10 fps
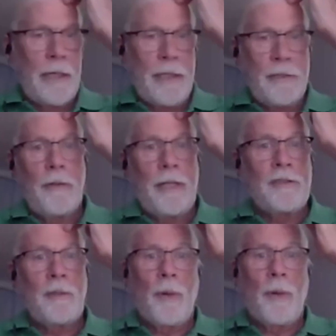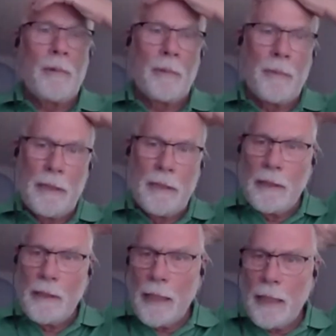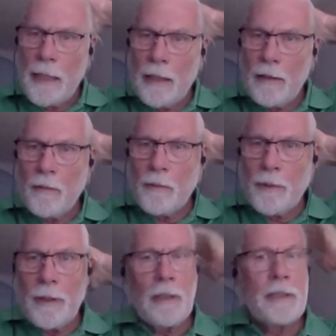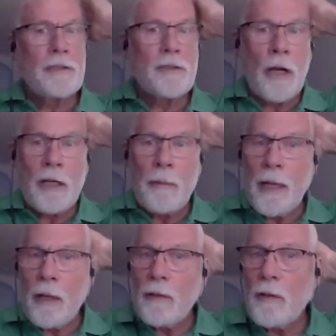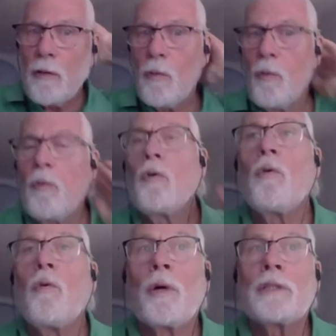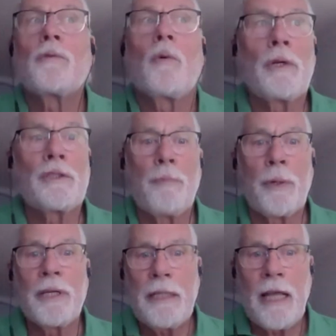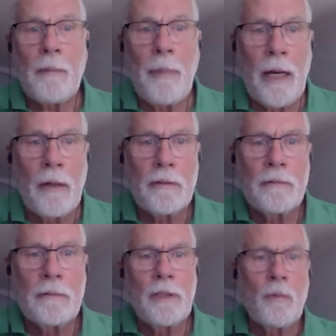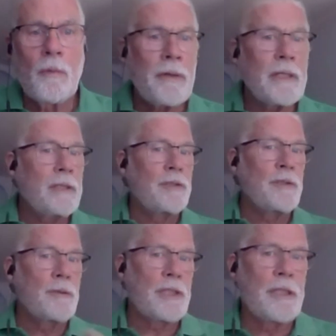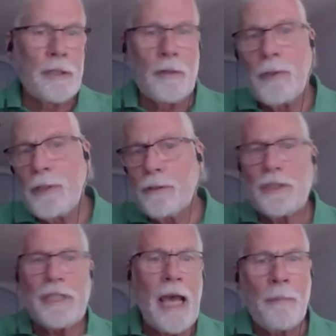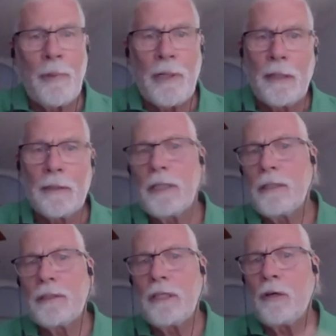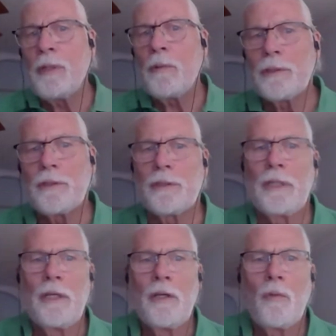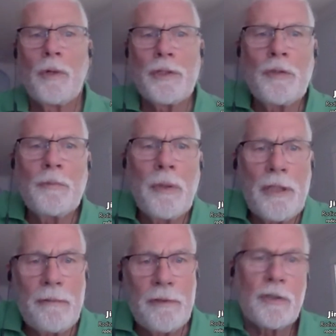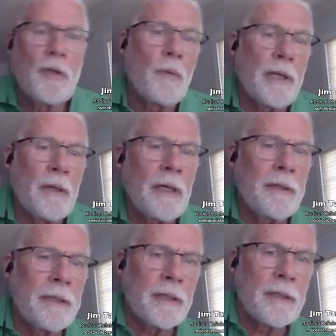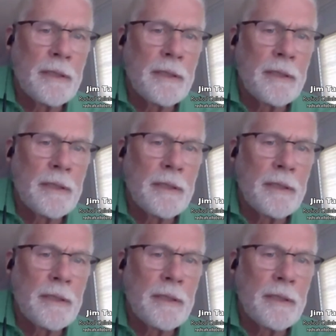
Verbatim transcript: Okay, so that's a problem. Let's talk about what's bringing that about. You know, what are the issues here? What do you see happening? Tell me what you believe is going on there.